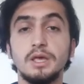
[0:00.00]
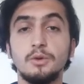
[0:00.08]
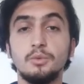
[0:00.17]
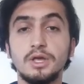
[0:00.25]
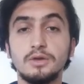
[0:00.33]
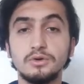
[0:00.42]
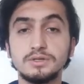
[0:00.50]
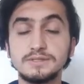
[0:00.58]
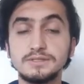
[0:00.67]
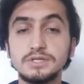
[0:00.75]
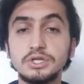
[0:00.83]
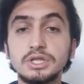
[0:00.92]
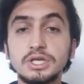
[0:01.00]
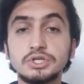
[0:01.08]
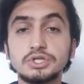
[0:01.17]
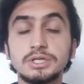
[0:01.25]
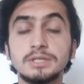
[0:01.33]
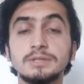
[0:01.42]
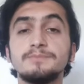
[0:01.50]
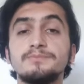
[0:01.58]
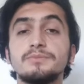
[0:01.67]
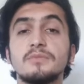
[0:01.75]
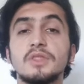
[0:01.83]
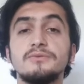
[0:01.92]
where oxygen tension
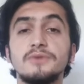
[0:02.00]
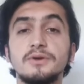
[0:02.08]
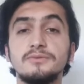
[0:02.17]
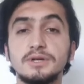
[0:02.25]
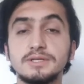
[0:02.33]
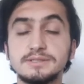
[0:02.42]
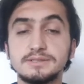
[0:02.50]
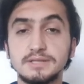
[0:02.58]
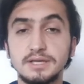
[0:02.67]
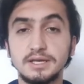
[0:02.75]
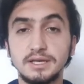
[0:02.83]
favors